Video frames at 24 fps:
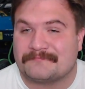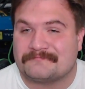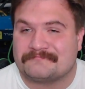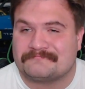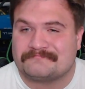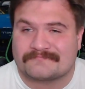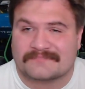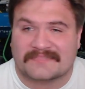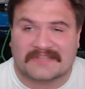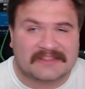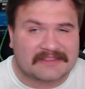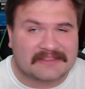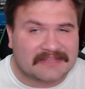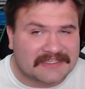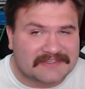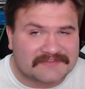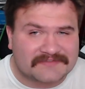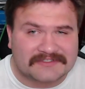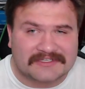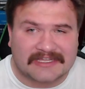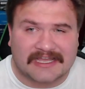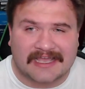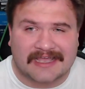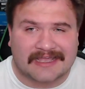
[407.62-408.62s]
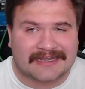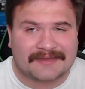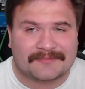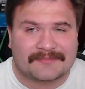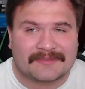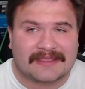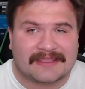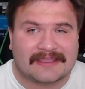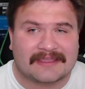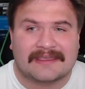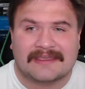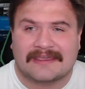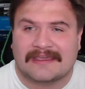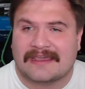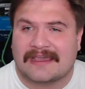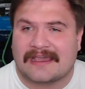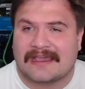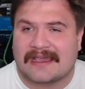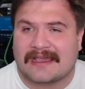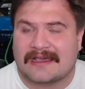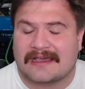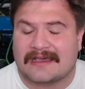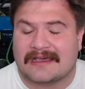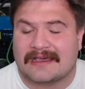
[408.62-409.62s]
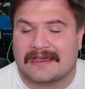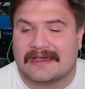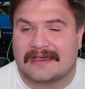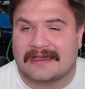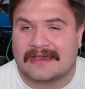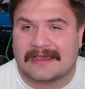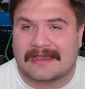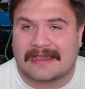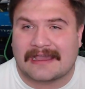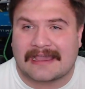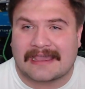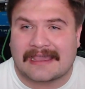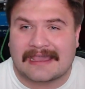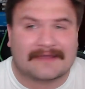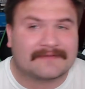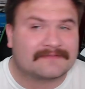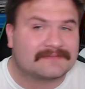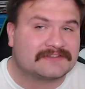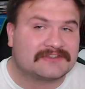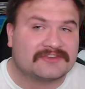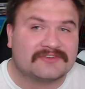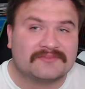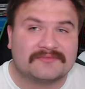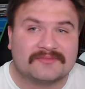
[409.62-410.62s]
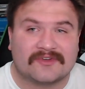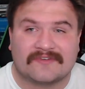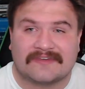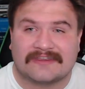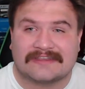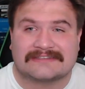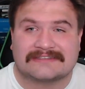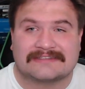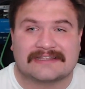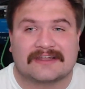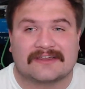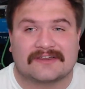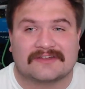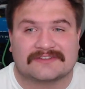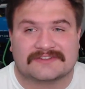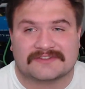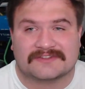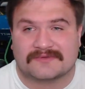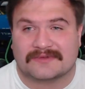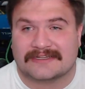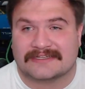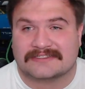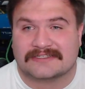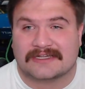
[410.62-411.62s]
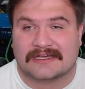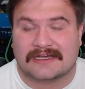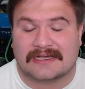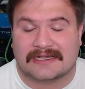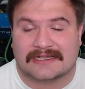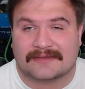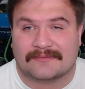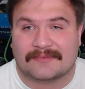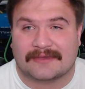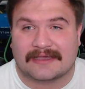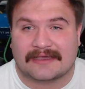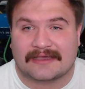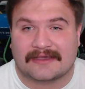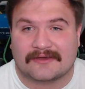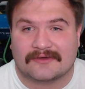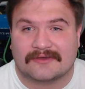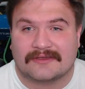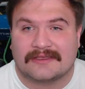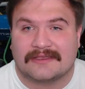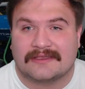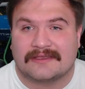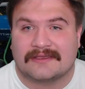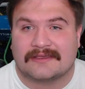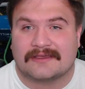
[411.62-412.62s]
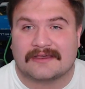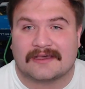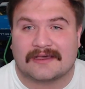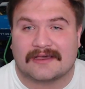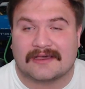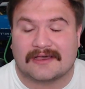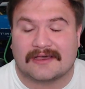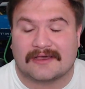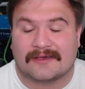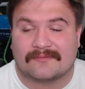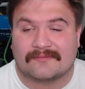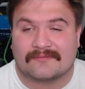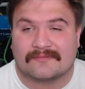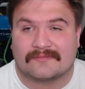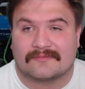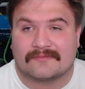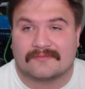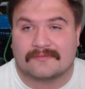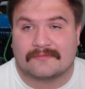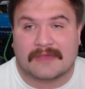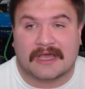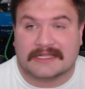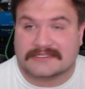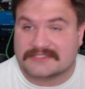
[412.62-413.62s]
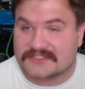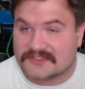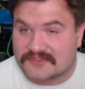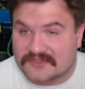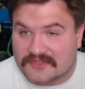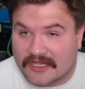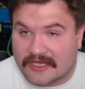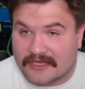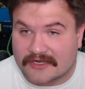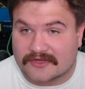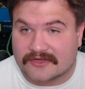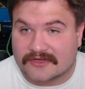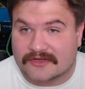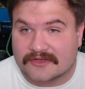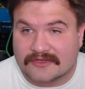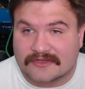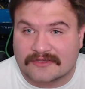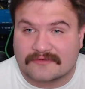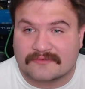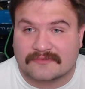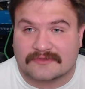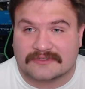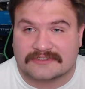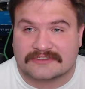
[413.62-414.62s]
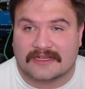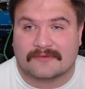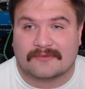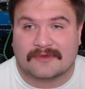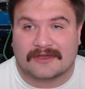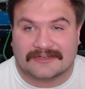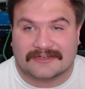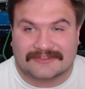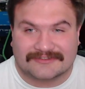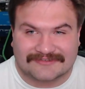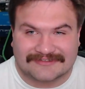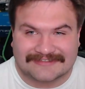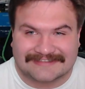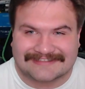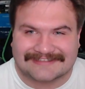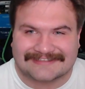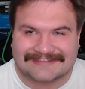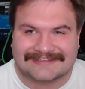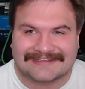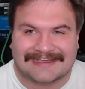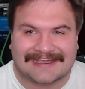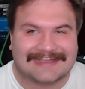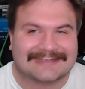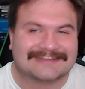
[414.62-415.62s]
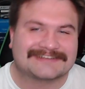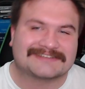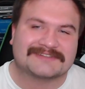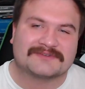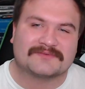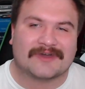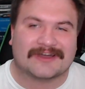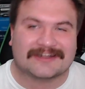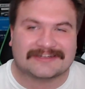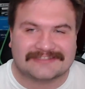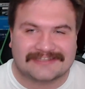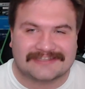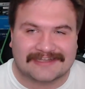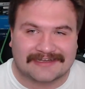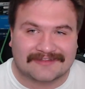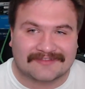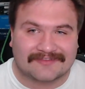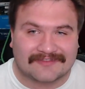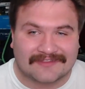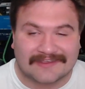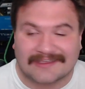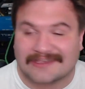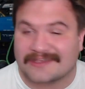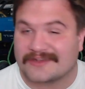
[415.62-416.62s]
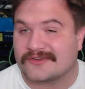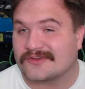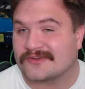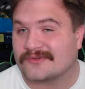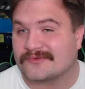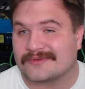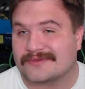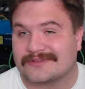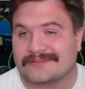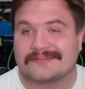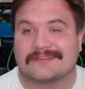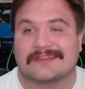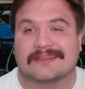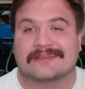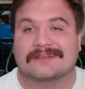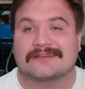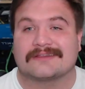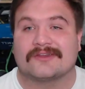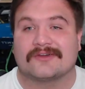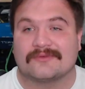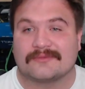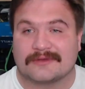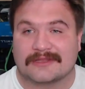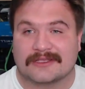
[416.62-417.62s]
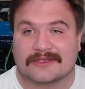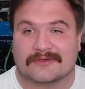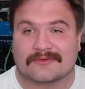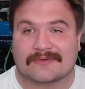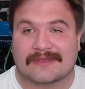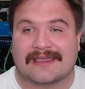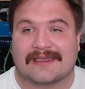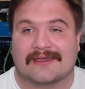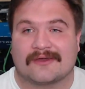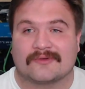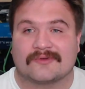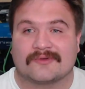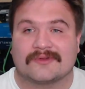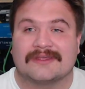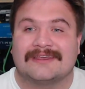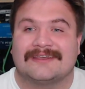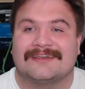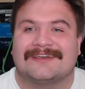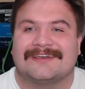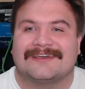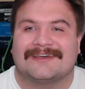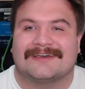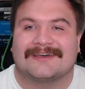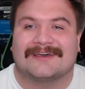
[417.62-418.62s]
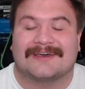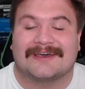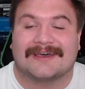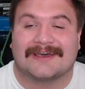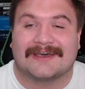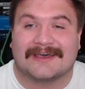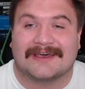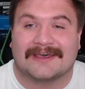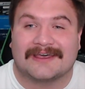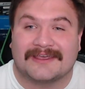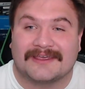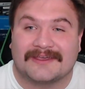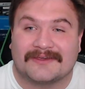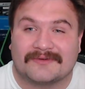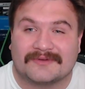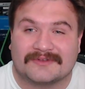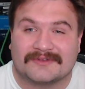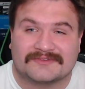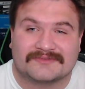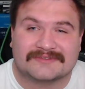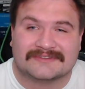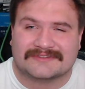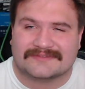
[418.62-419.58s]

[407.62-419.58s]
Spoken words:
But thanks for talking to me. I have two movies that I also want to talk about. Monster Hunter, which I watched recently. I actually watched it in theater with like nobody around, which was